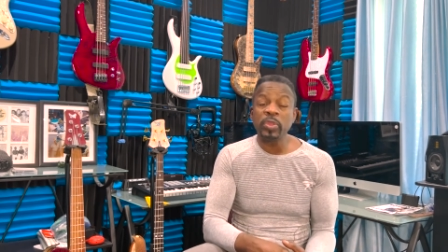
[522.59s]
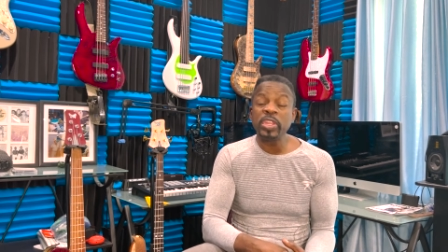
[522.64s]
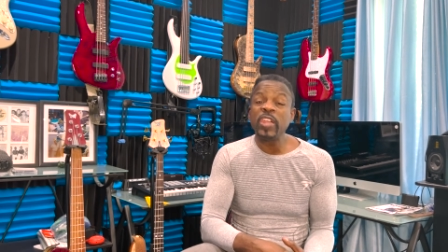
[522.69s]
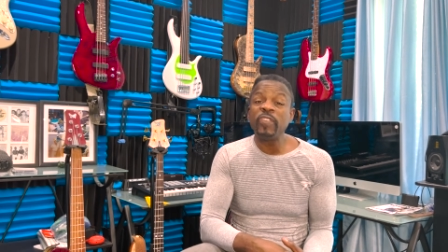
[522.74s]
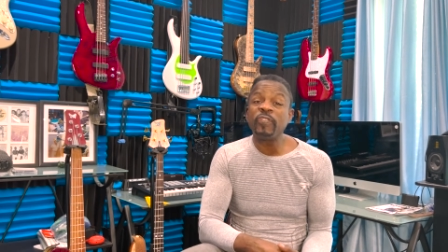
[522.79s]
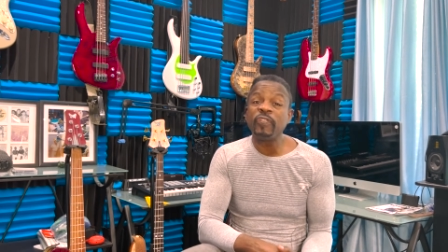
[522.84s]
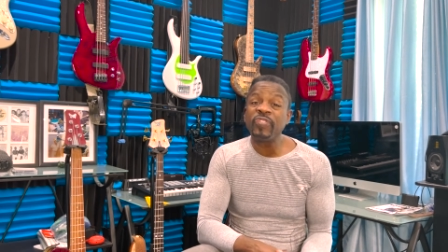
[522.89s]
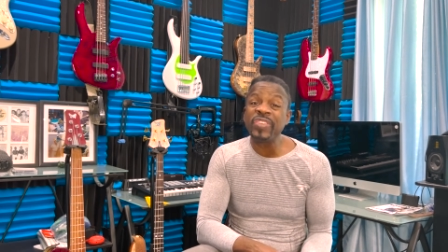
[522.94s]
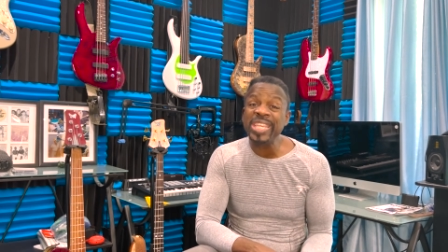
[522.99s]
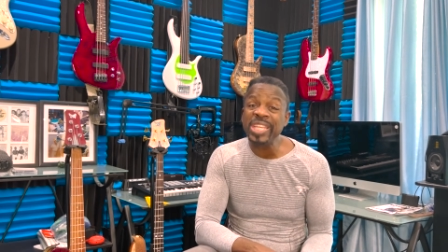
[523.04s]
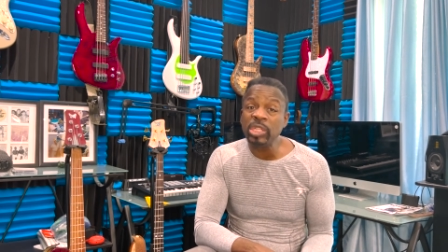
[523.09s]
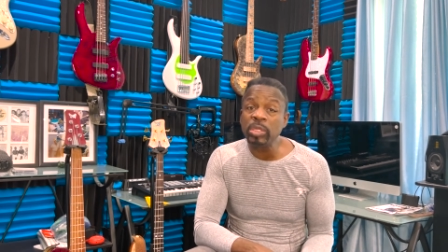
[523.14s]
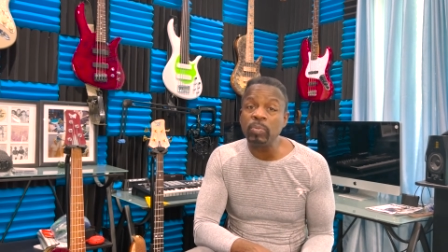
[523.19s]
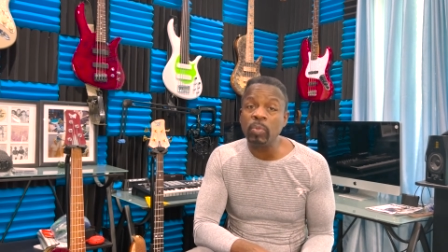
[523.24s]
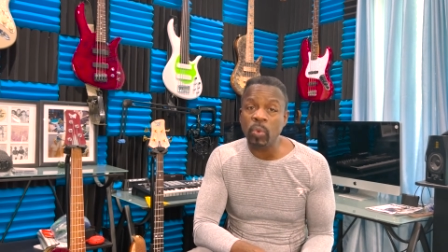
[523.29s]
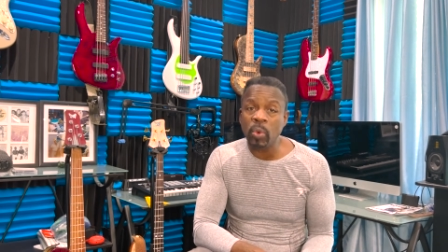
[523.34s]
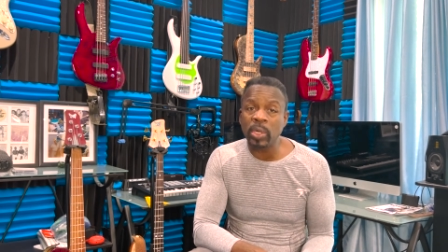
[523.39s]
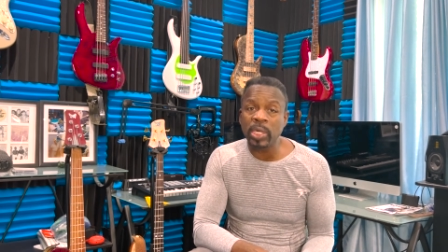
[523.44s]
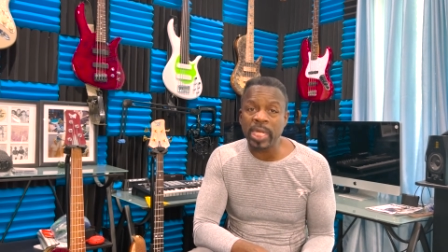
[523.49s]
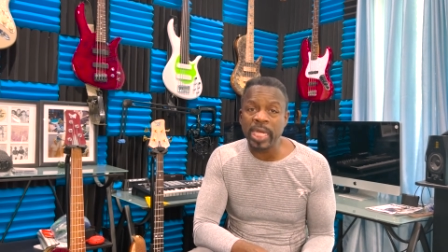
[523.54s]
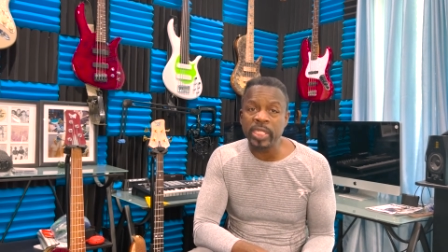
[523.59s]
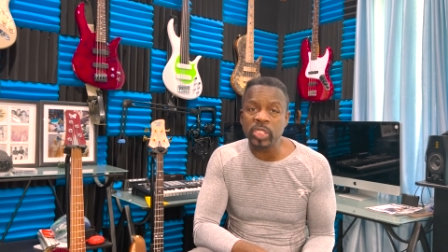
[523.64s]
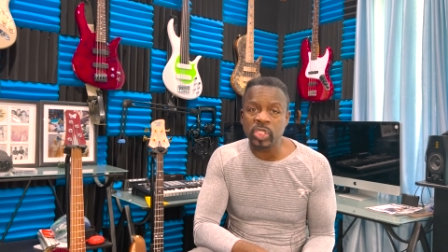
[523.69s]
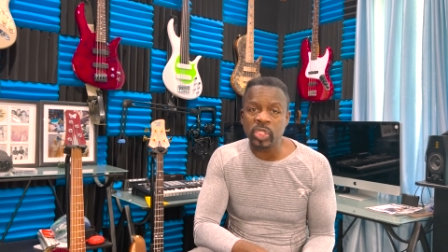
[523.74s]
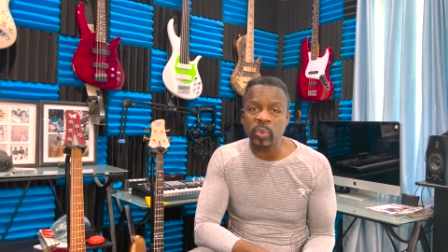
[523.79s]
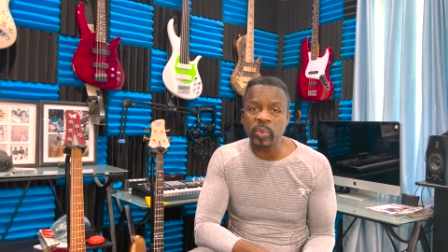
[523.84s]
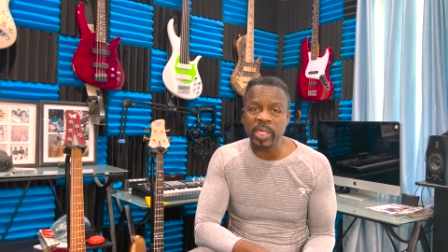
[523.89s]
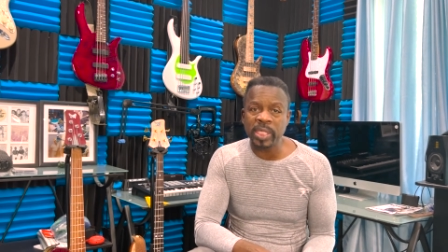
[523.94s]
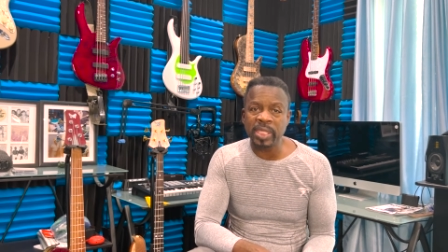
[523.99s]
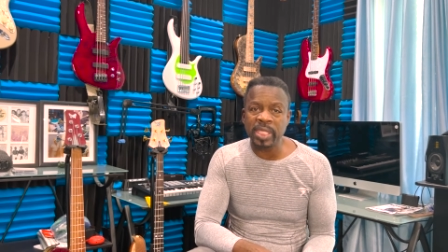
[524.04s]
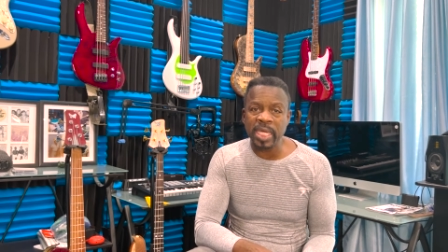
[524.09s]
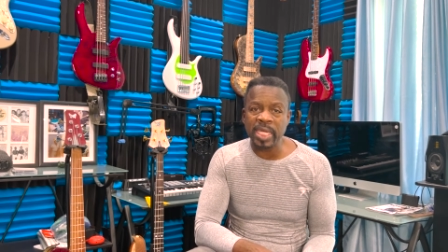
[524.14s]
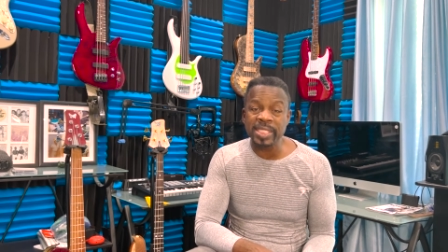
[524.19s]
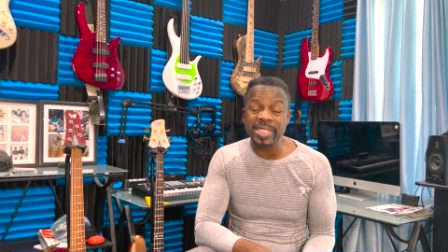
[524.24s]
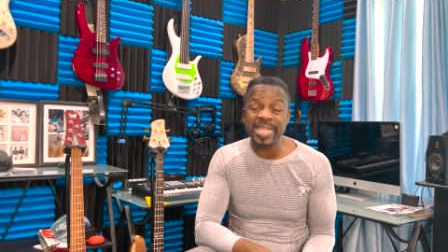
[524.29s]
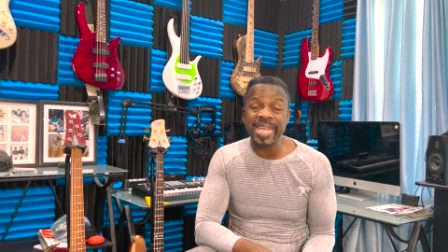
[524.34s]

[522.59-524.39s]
They feel more like doing things.